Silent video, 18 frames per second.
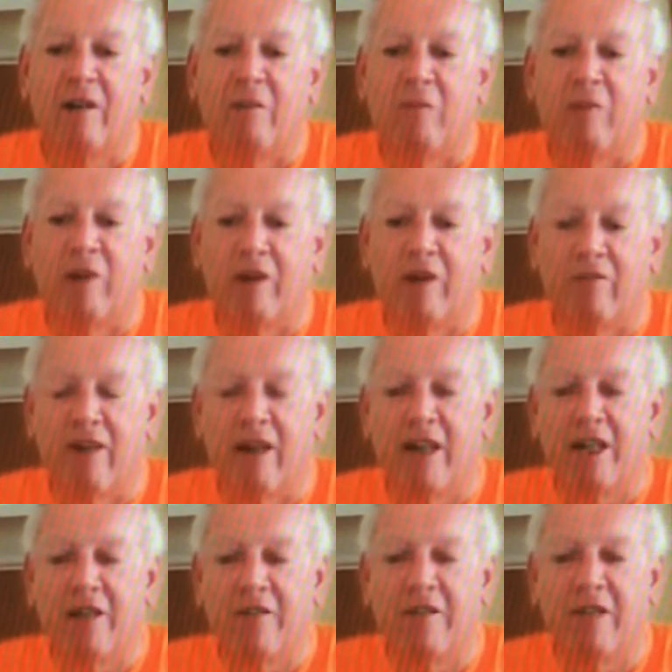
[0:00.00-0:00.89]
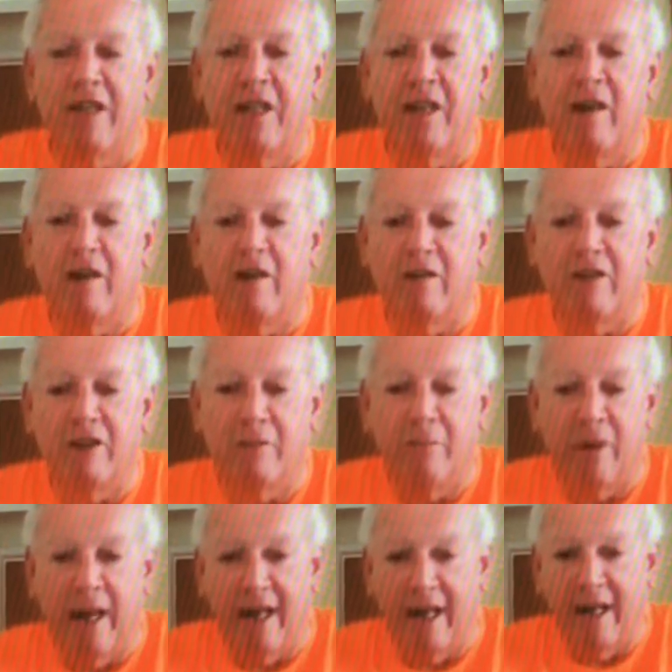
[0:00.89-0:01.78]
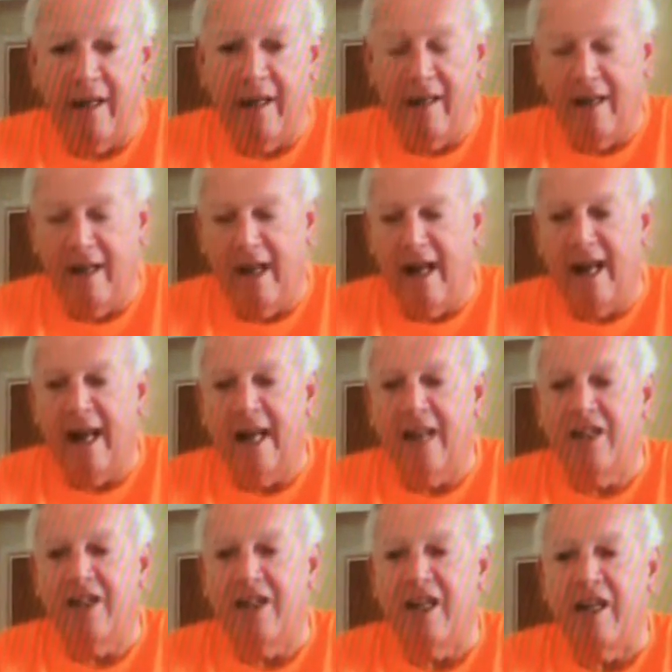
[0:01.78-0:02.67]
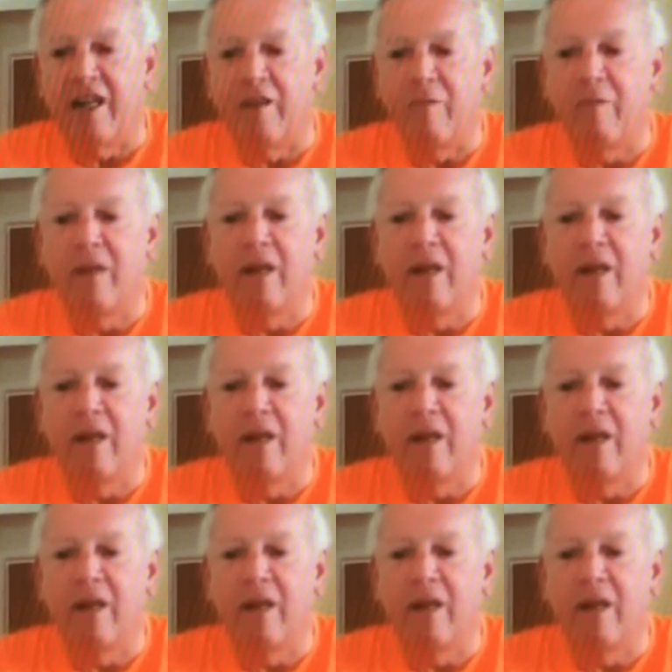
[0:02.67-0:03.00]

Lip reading: we'd arranged for Deon to play in our team